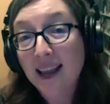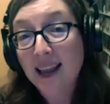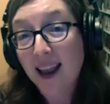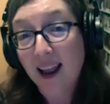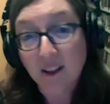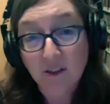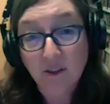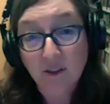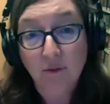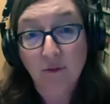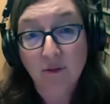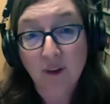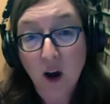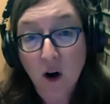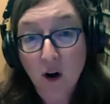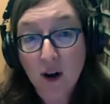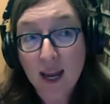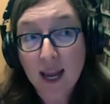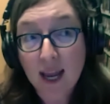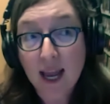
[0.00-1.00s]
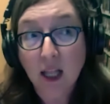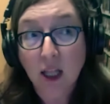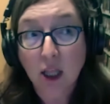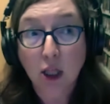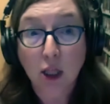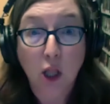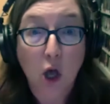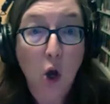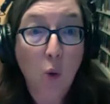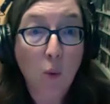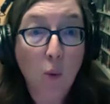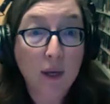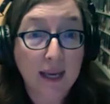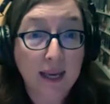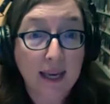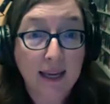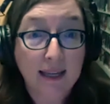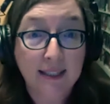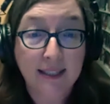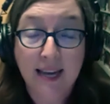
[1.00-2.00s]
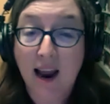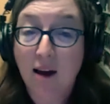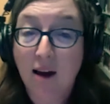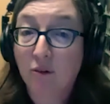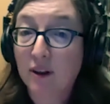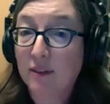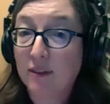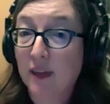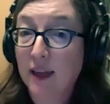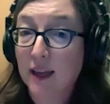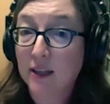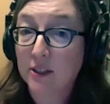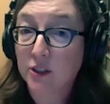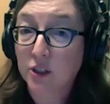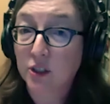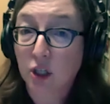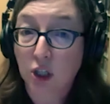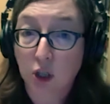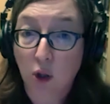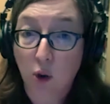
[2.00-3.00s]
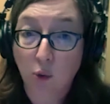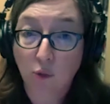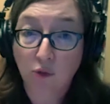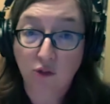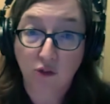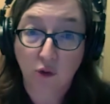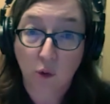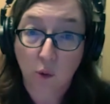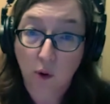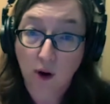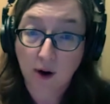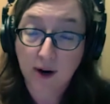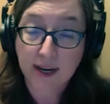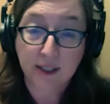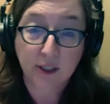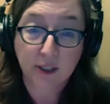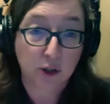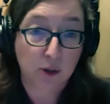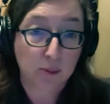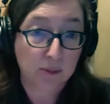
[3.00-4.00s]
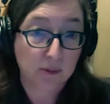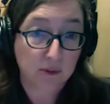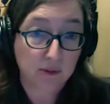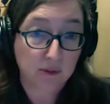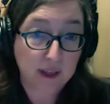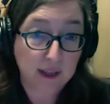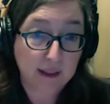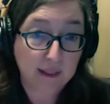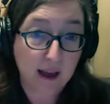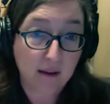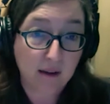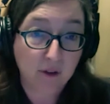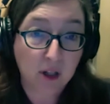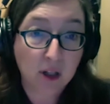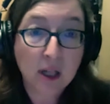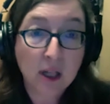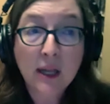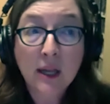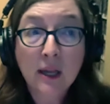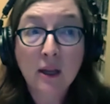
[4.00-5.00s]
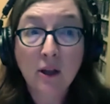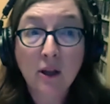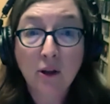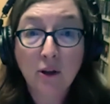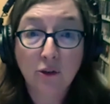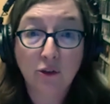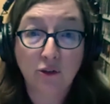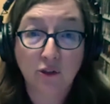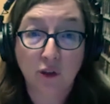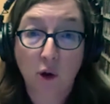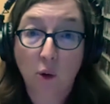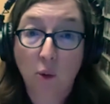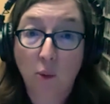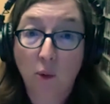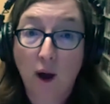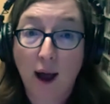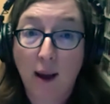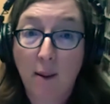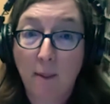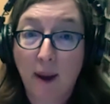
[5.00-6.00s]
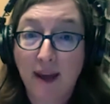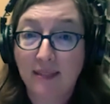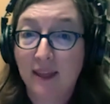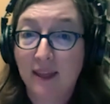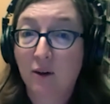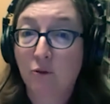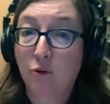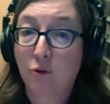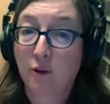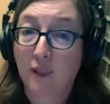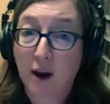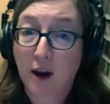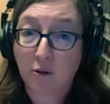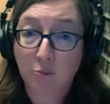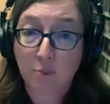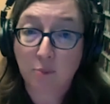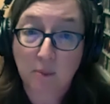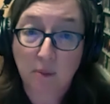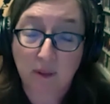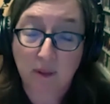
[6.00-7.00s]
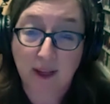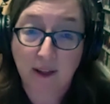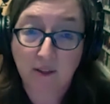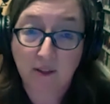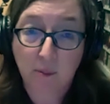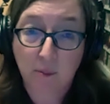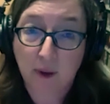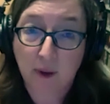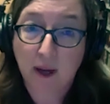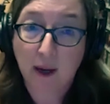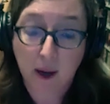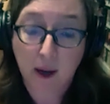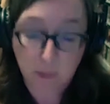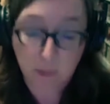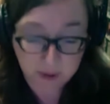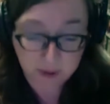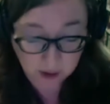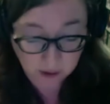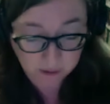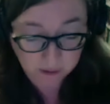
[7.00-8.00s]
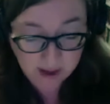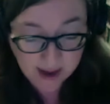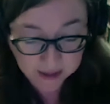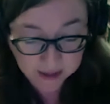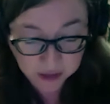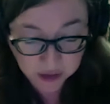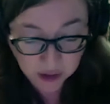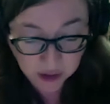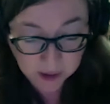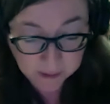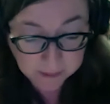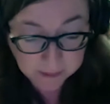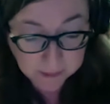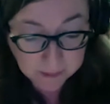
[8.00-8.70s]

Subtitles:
It's very low heat. Everything is closed door in terms of heat level. So I think for a lot of people, that's a big appeal factor.